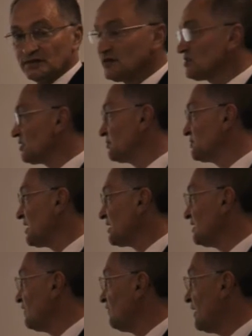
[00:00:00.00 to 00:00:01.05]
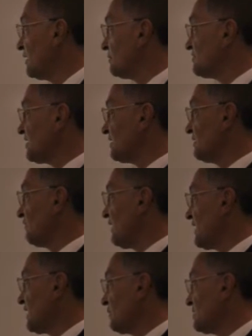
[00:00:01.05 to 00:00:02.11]
between subjective and objective
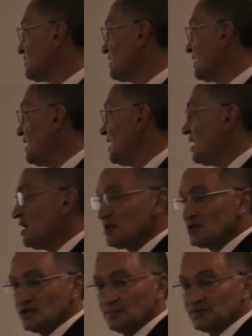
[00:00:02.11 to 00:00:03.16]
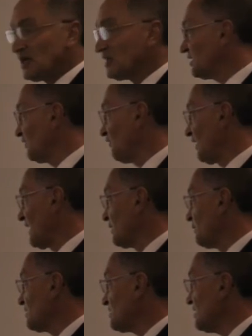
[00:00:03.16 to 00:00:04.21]
language. Subjective
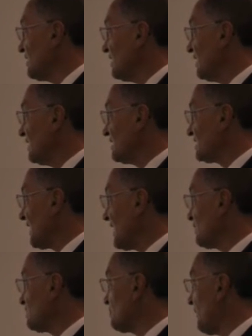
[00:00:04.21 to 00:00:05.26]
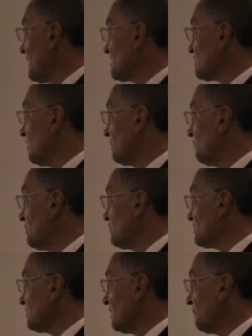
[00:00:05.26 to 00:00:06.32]
language is language based on
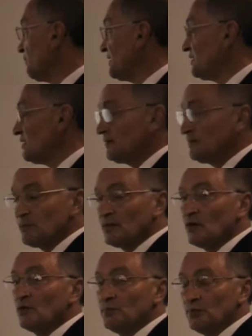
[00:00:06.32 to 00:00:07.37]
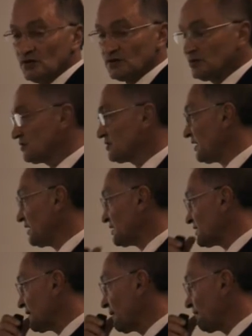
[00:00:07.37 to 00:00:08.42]
personal opinion or personal
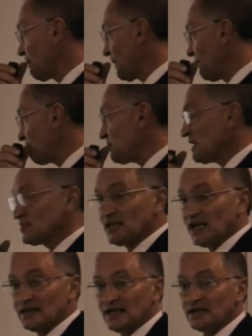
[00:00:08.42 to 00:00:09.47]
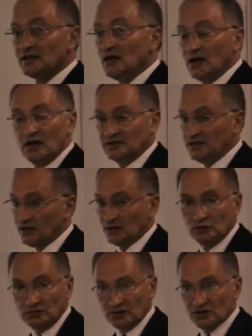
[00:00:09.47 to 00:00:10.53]
taste. Saying that I did a
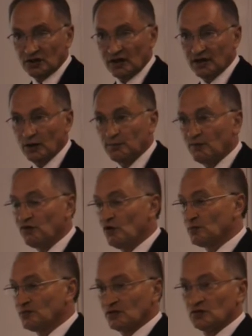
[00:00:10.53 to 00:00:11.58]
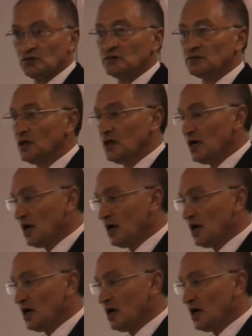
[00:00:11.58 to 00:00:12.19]
good design, I performed a good